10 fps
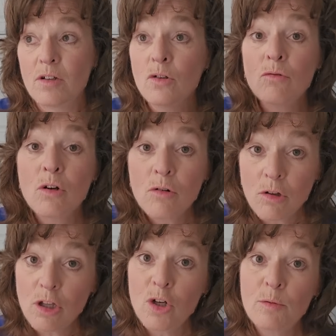You know,
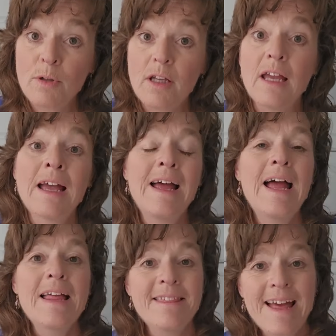globally,
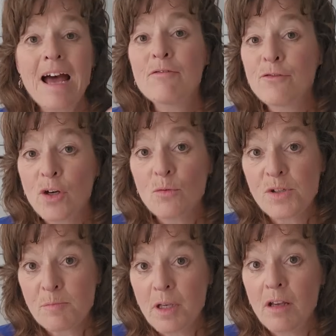that vote
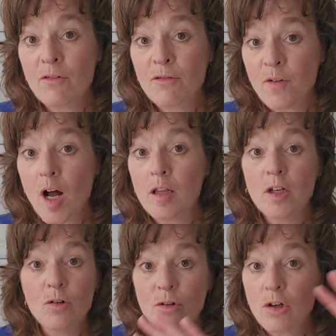was being
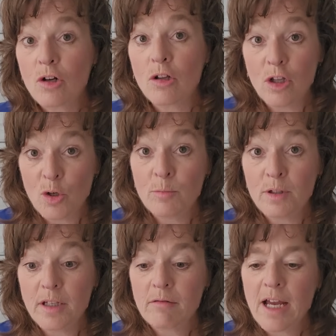followed
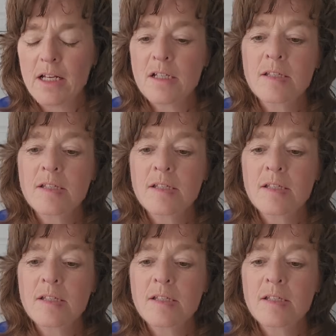globally, right?